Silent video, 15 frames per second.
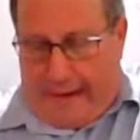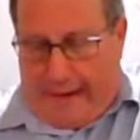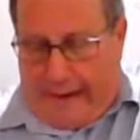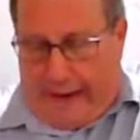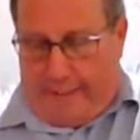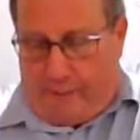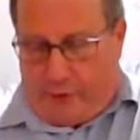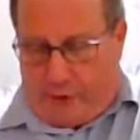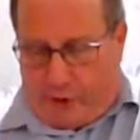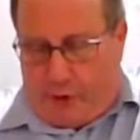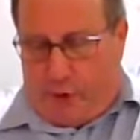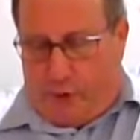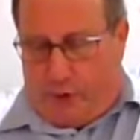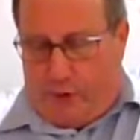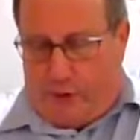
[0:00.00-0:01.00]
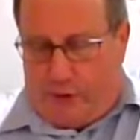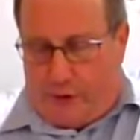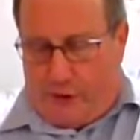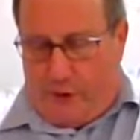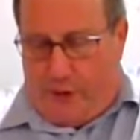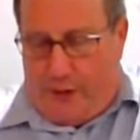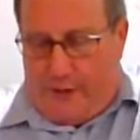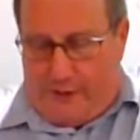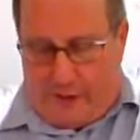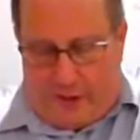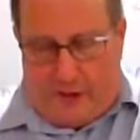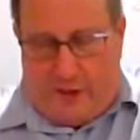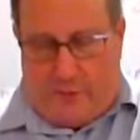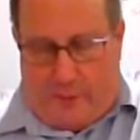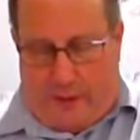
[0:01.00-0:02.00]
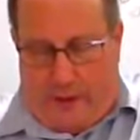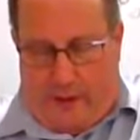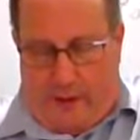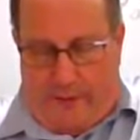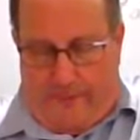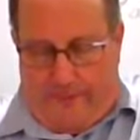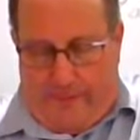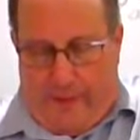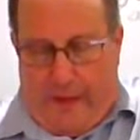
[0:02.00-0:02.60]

I'm sure Jude anticipated